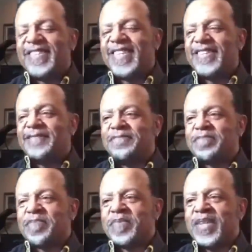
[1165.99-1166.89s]
uh,
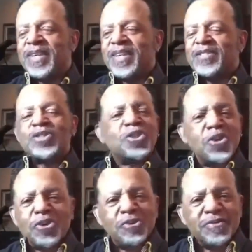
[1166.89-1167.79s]

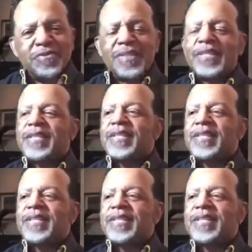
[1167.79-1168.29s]
stern.